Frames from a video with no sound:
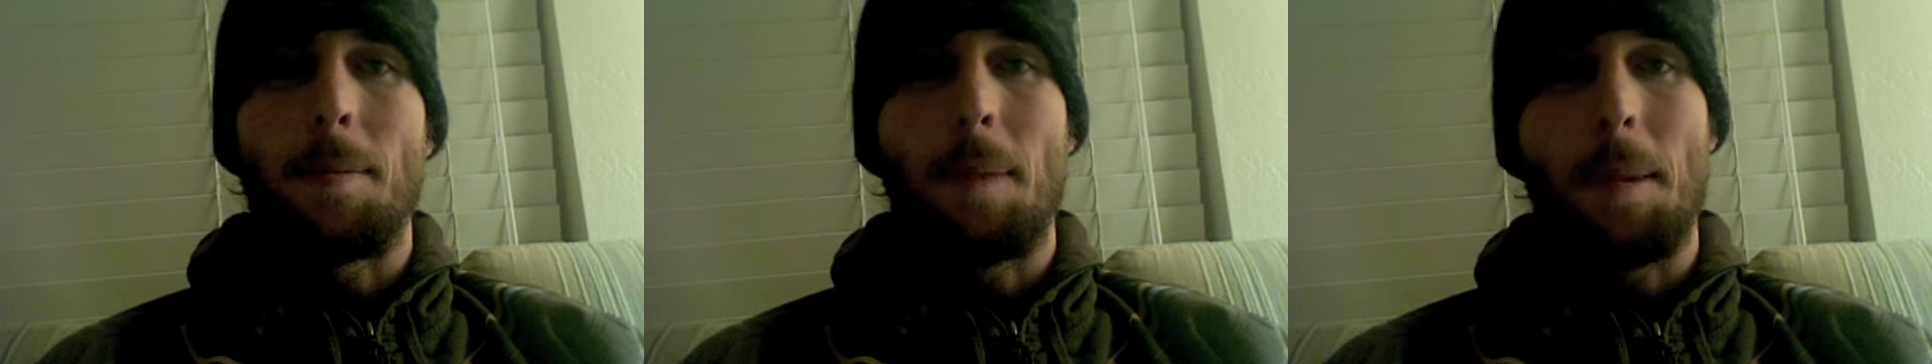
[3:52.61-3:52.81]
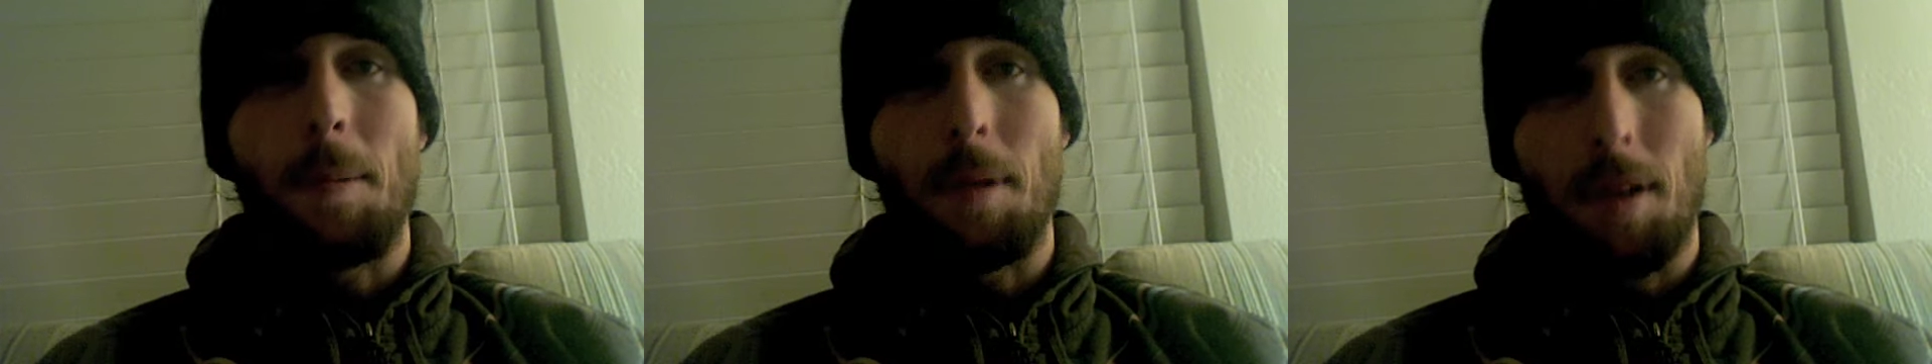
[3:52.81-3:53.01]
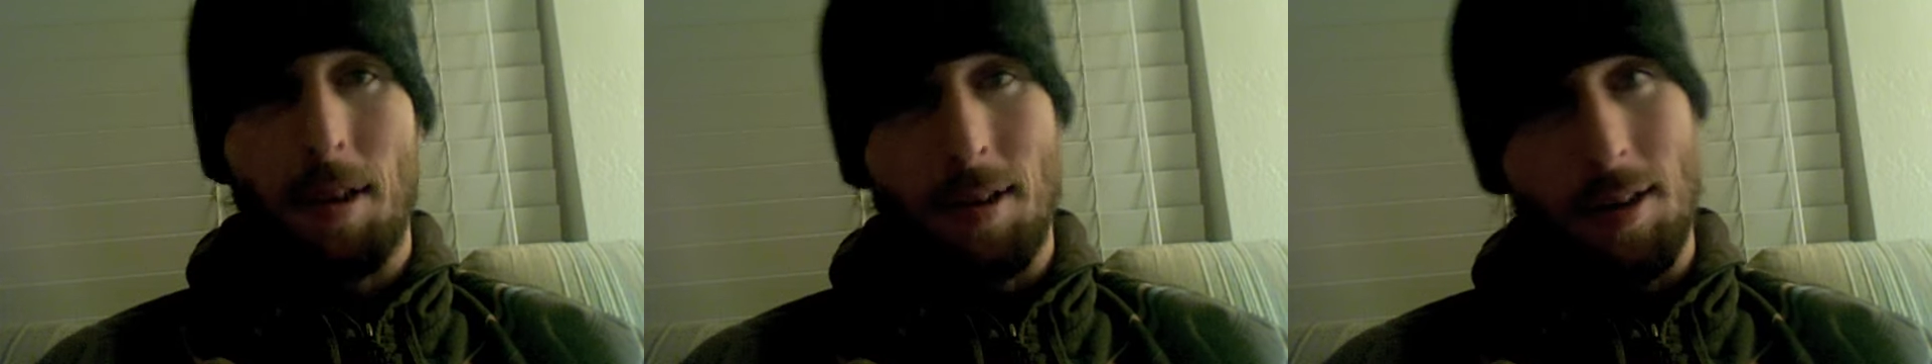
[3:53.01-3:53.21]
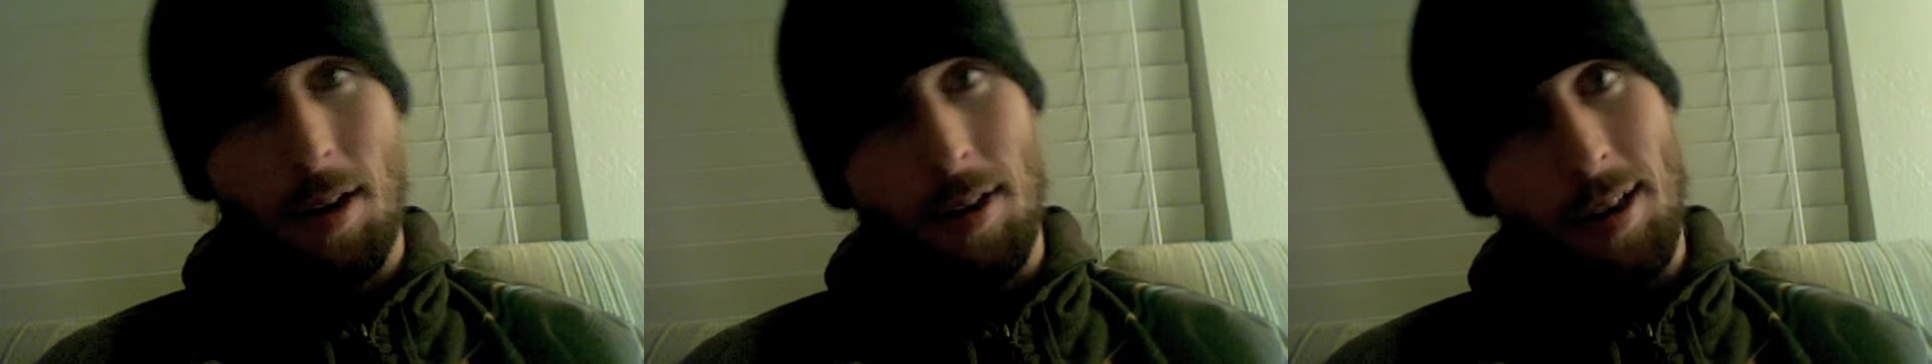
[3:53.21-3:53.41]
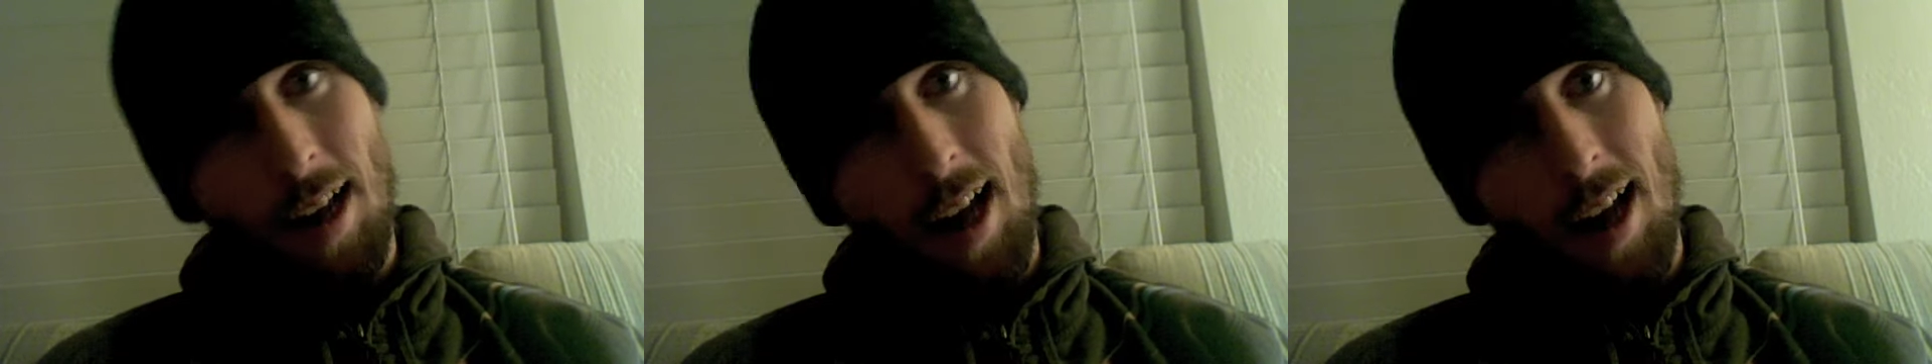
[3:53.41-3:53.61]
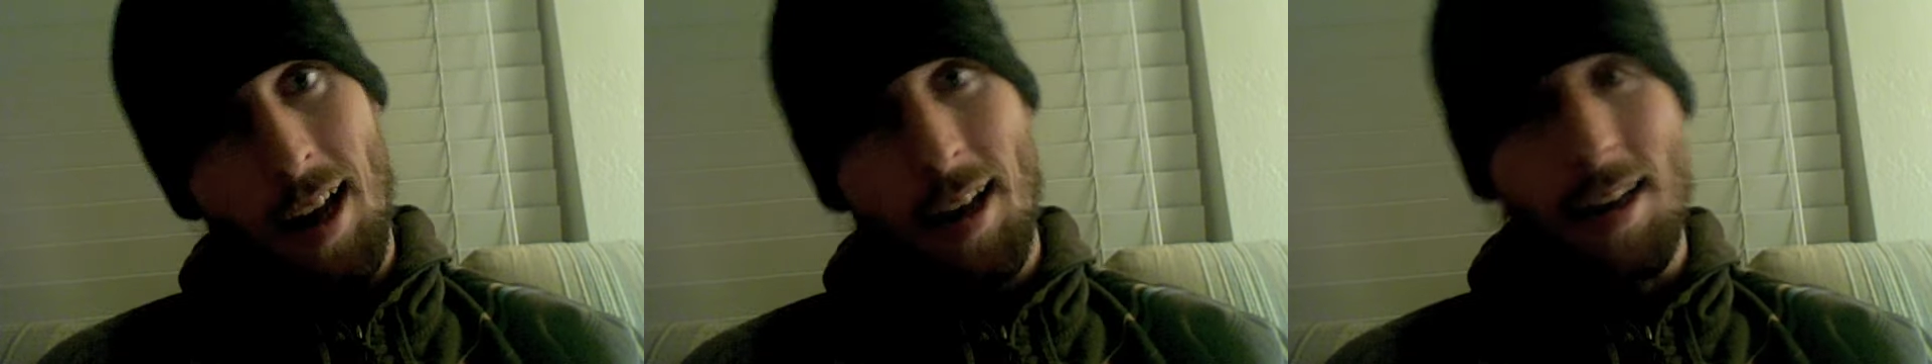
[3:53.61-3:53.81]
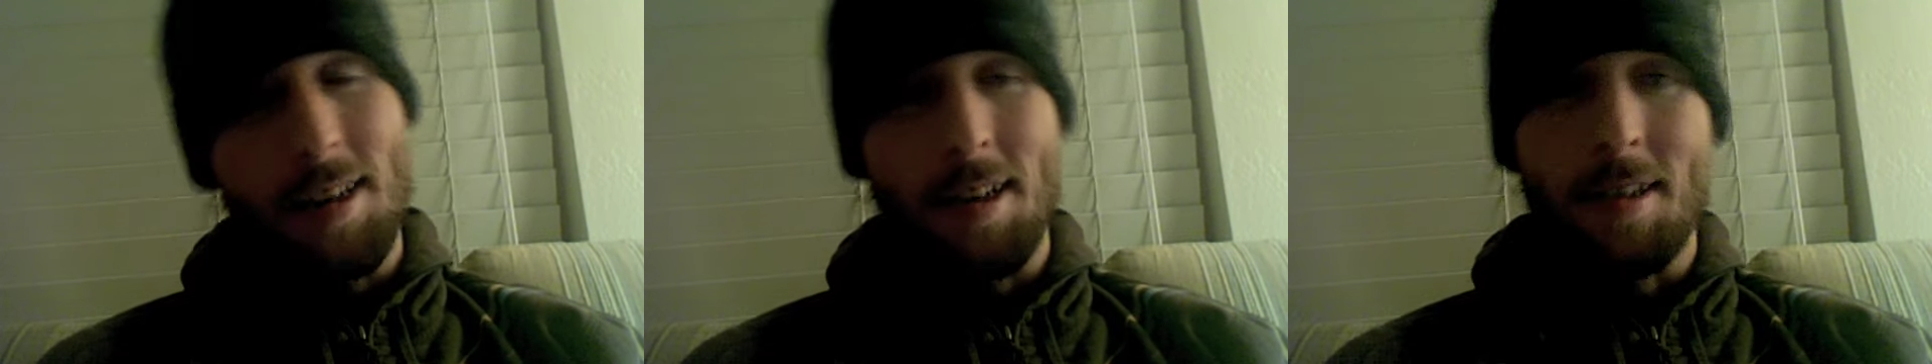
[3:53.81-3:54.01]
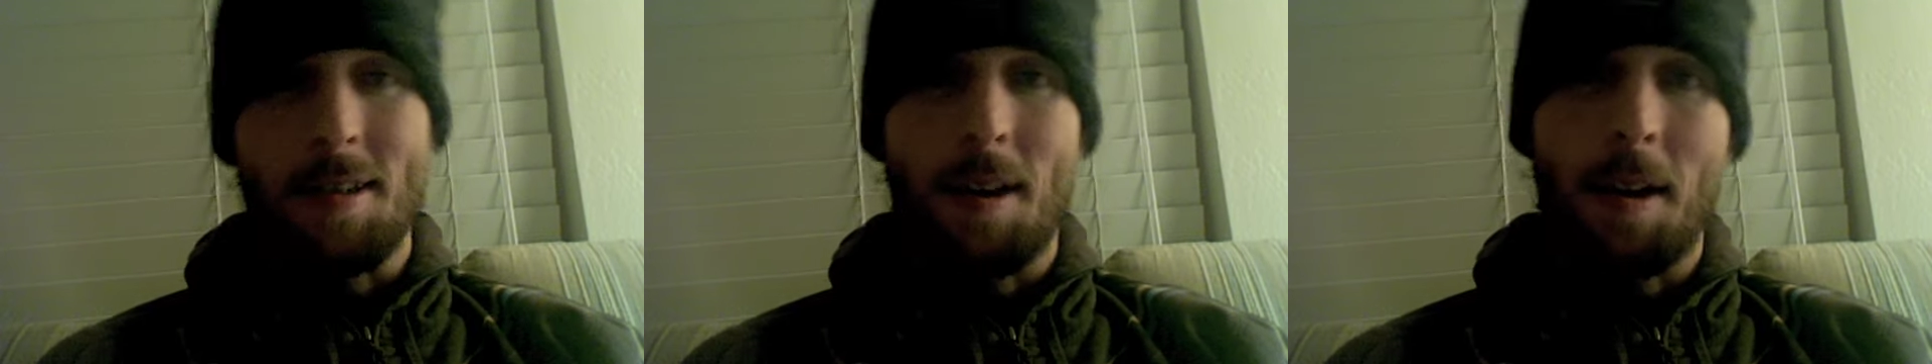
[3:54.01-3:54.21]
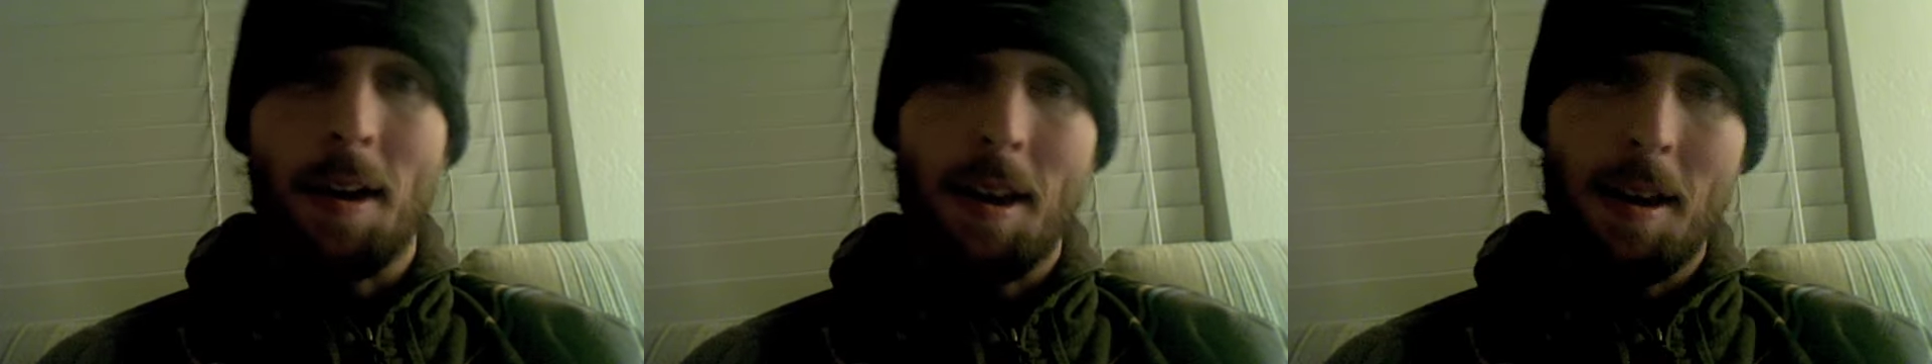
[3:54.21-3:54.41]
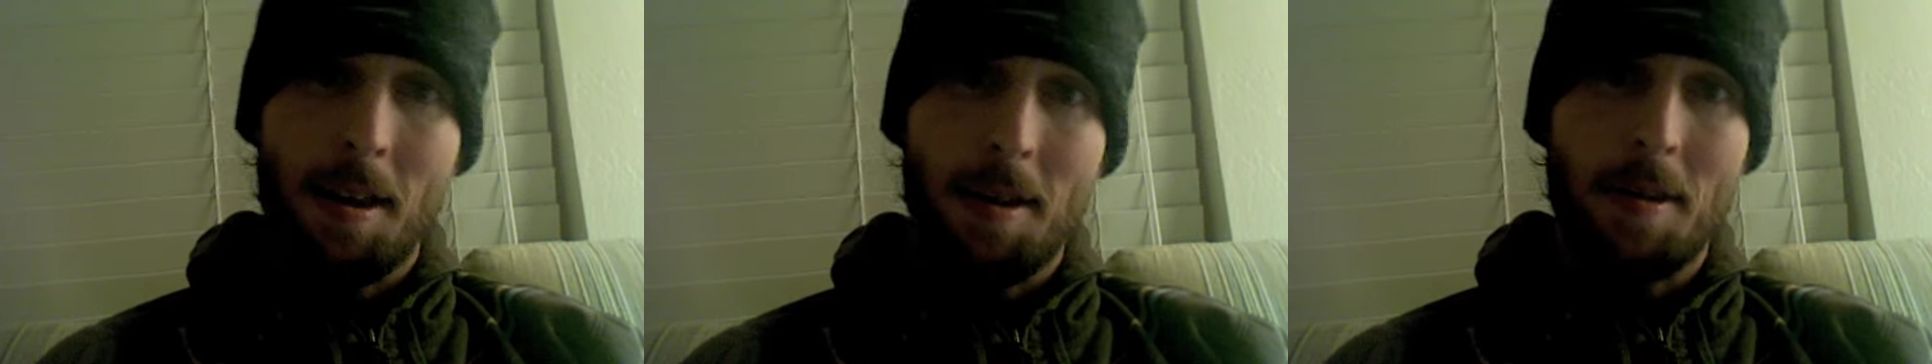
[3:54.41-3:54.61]
people are going to start dying he's going to start
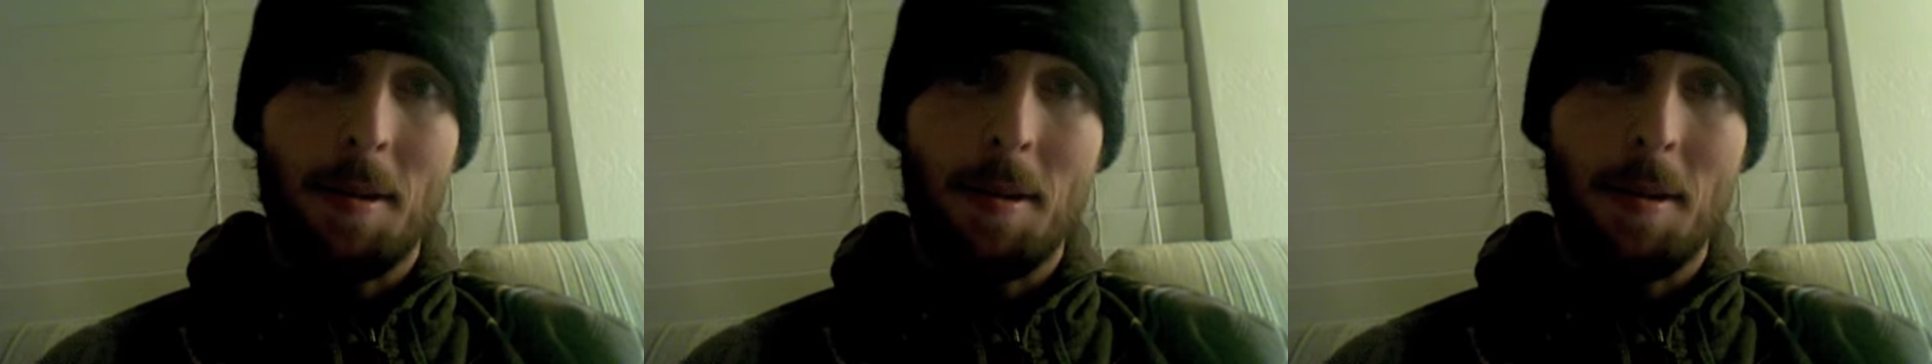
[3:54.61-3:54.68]
healing